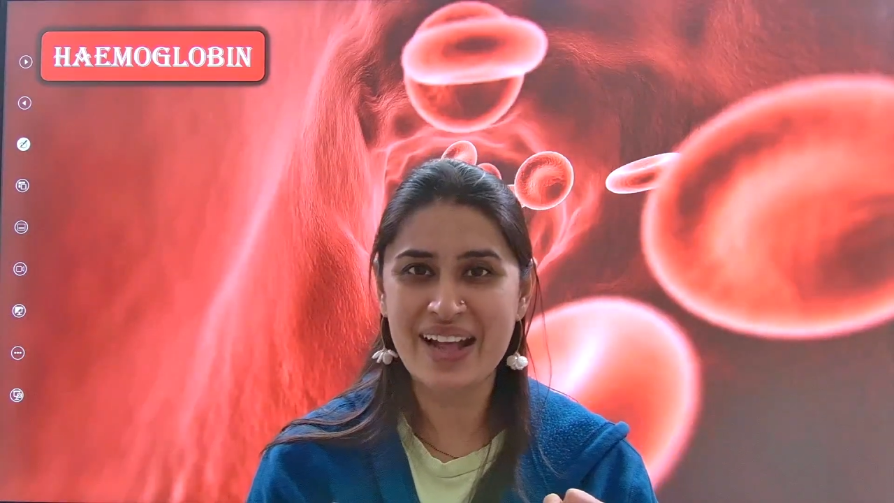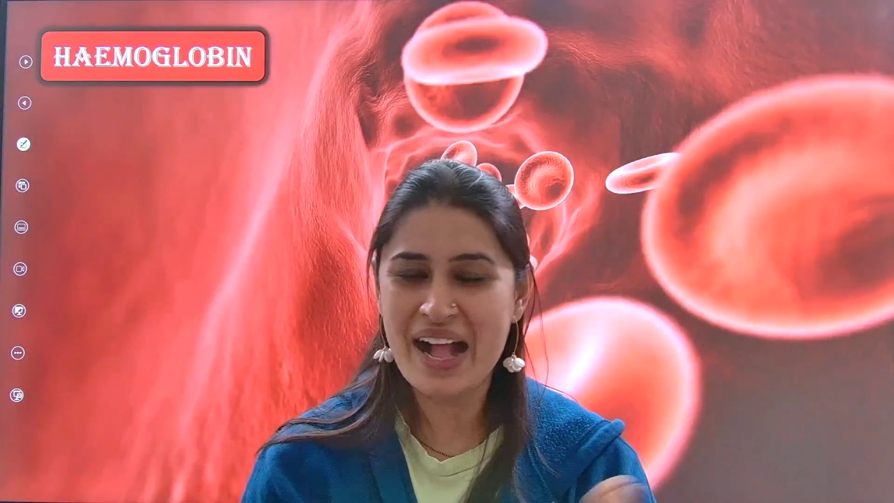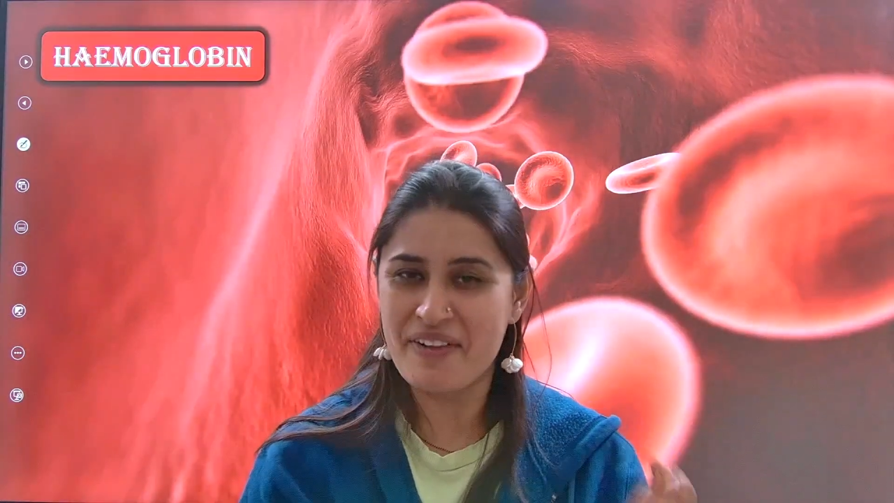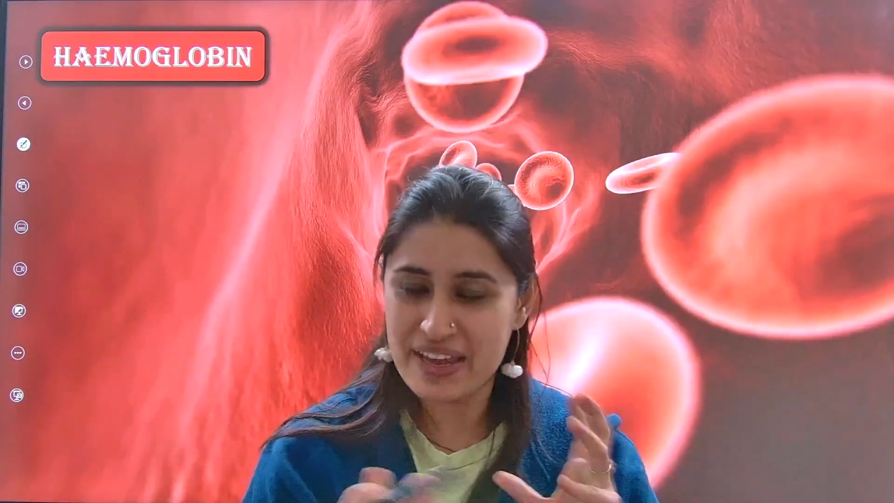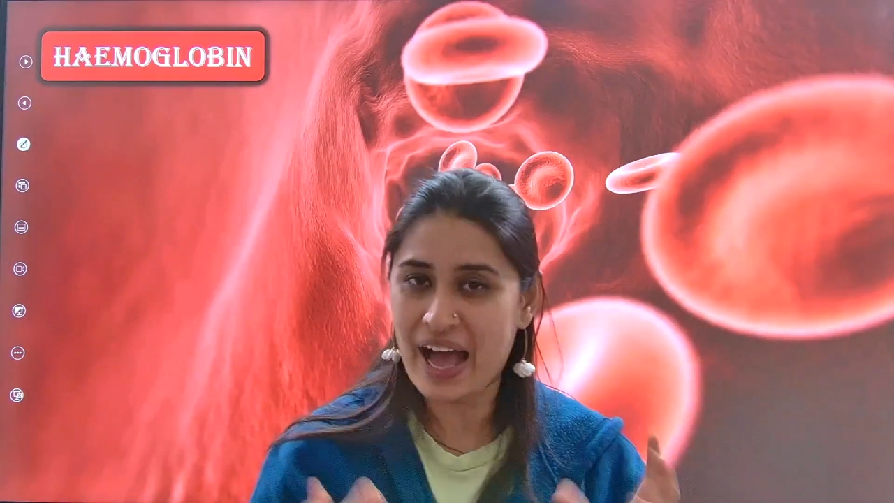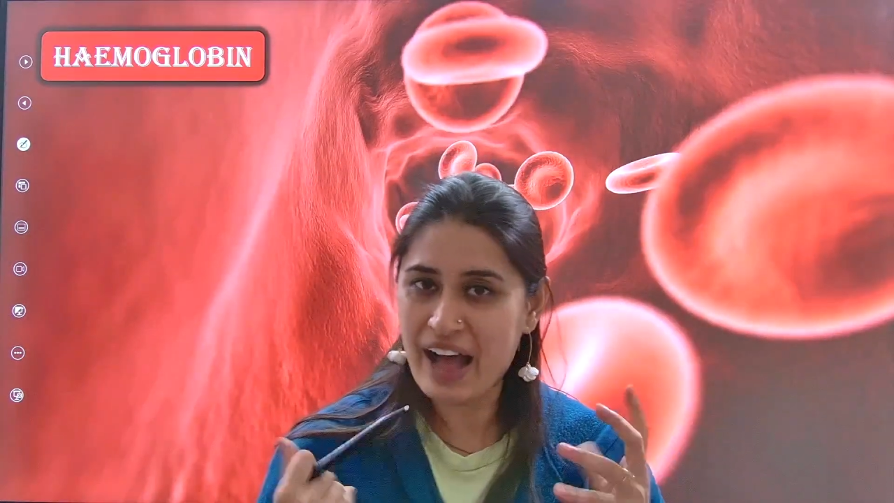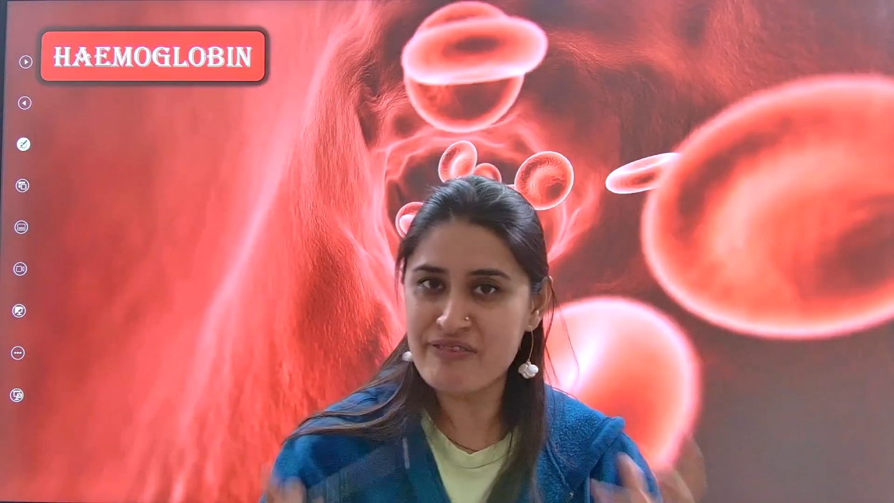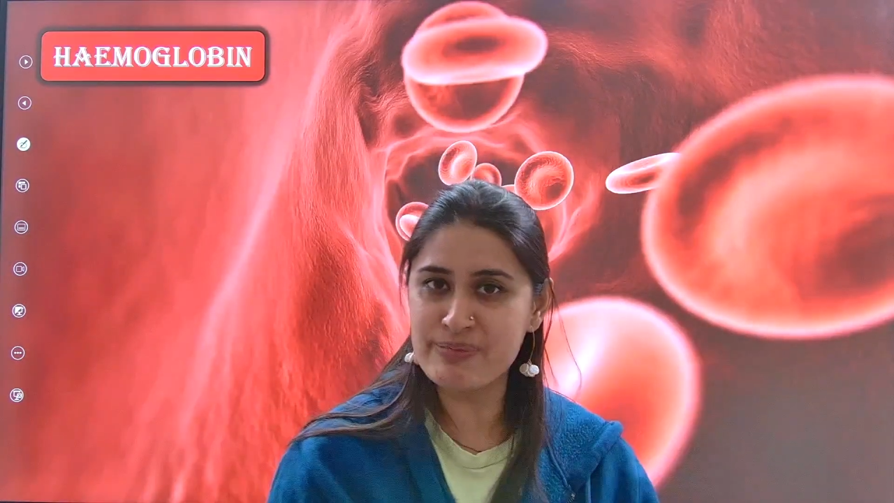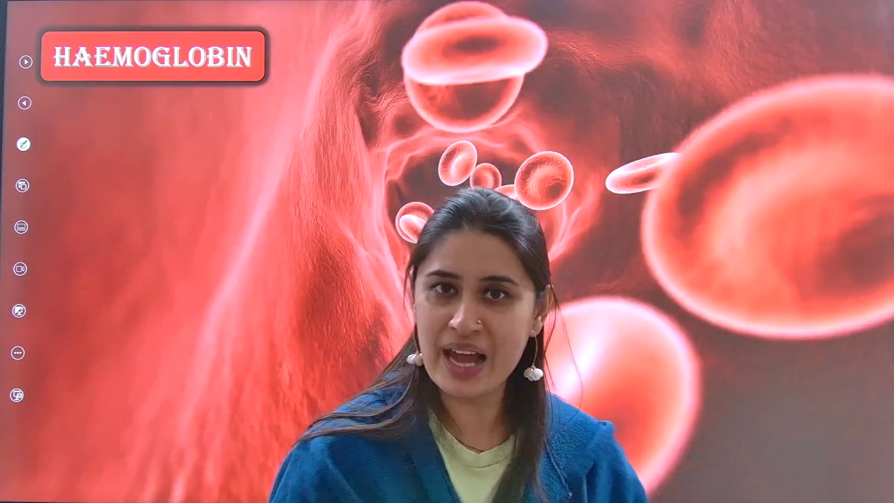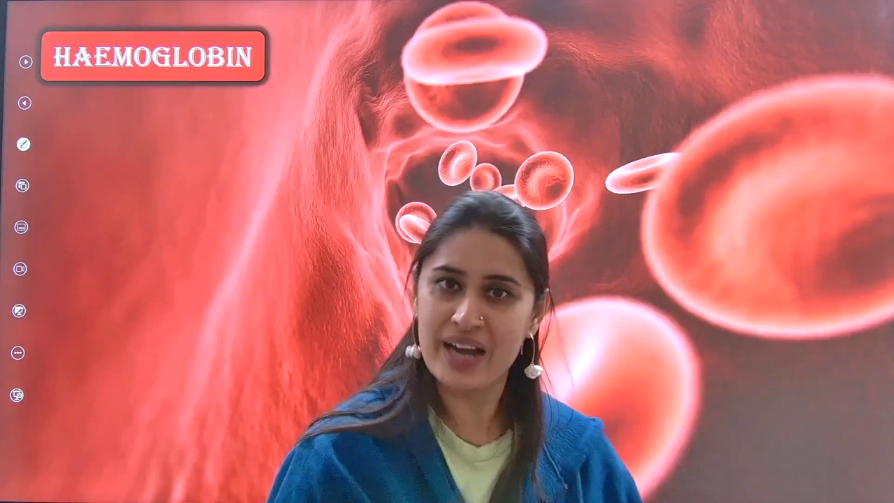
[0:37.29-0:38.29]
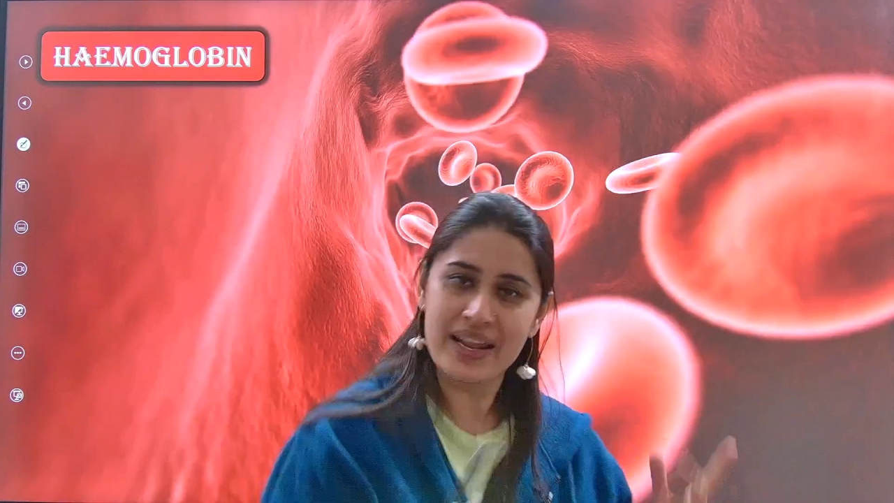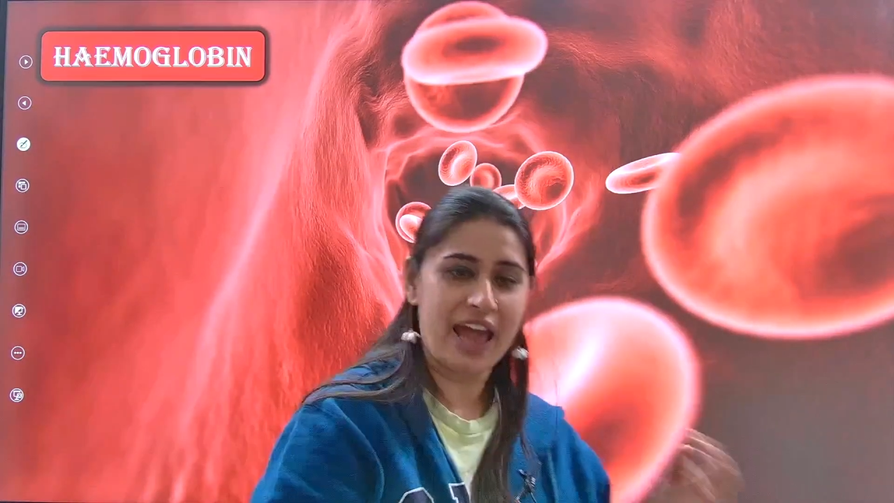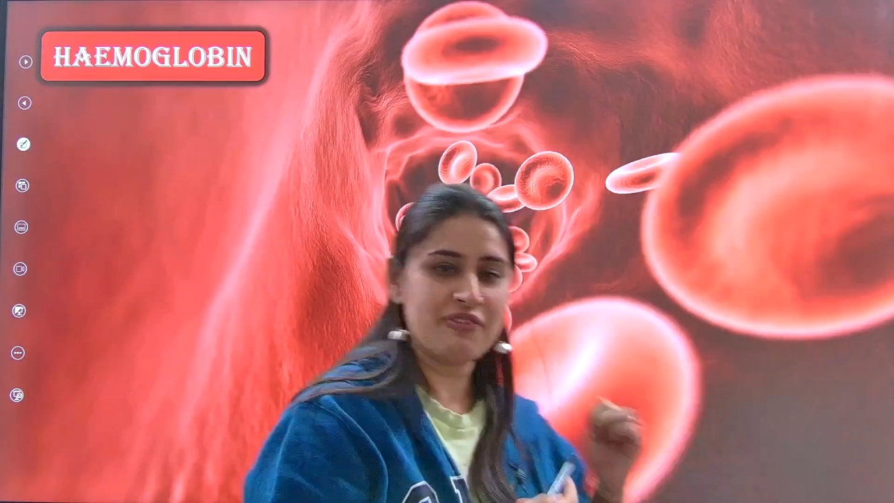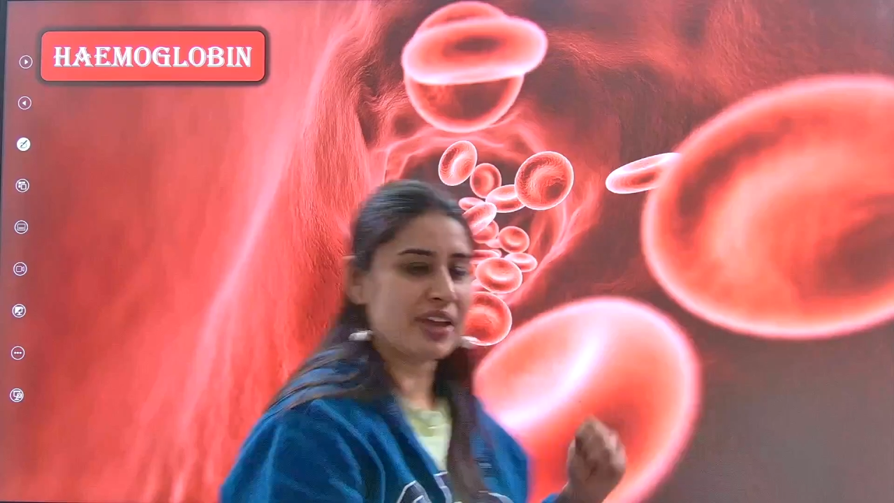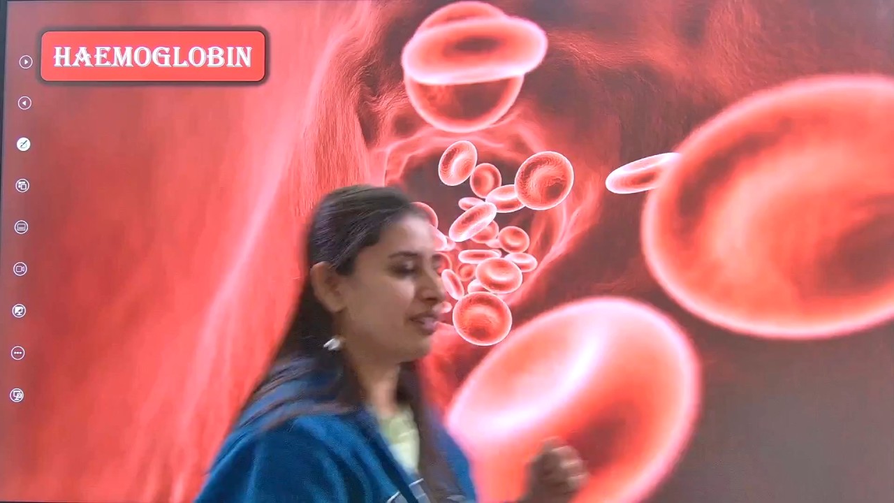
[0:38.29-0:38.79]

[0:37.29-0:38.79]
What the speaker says: We have blood, and when we